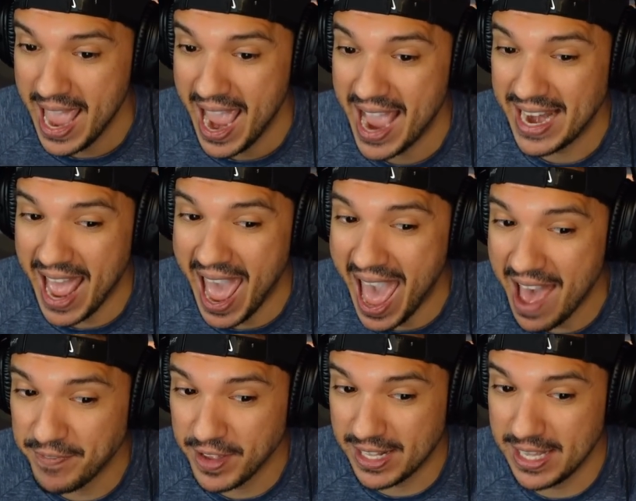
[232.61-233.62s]
and a half
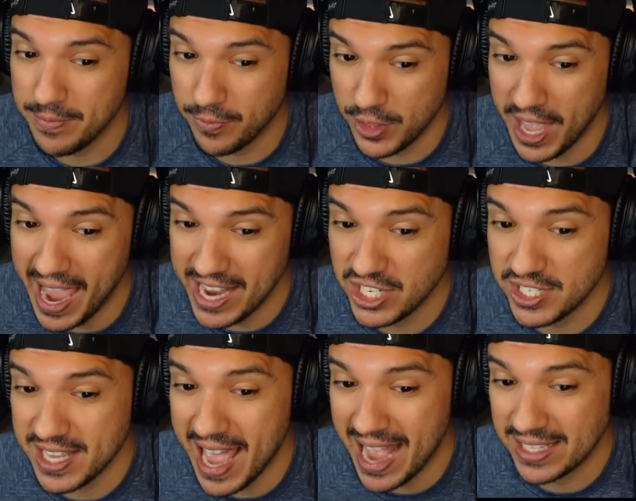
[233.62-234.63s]
a clip for the agent's
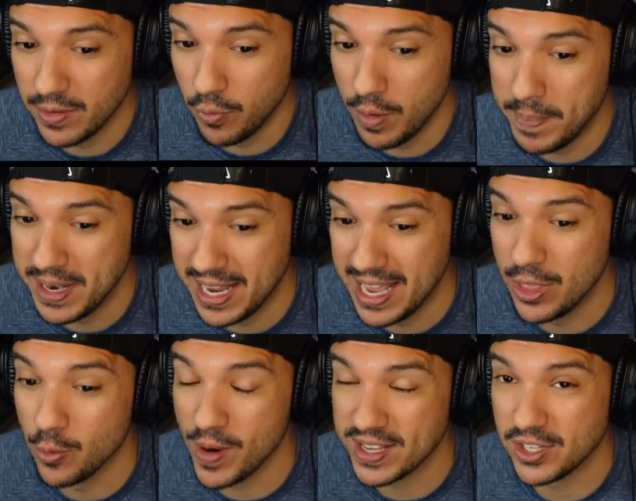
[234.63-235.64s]
active weapon in the
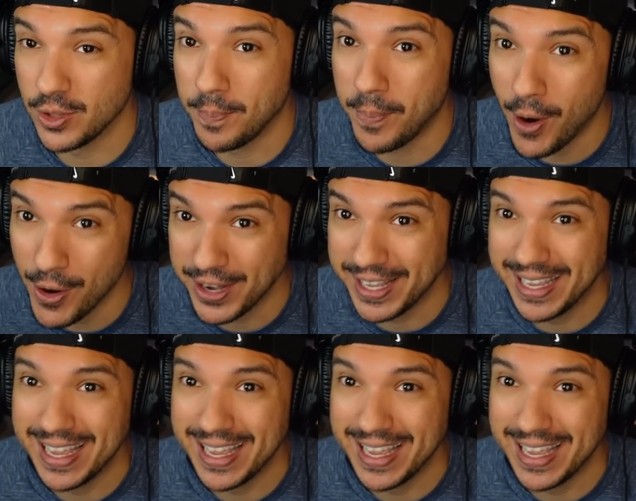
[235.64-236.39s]
rest of the party.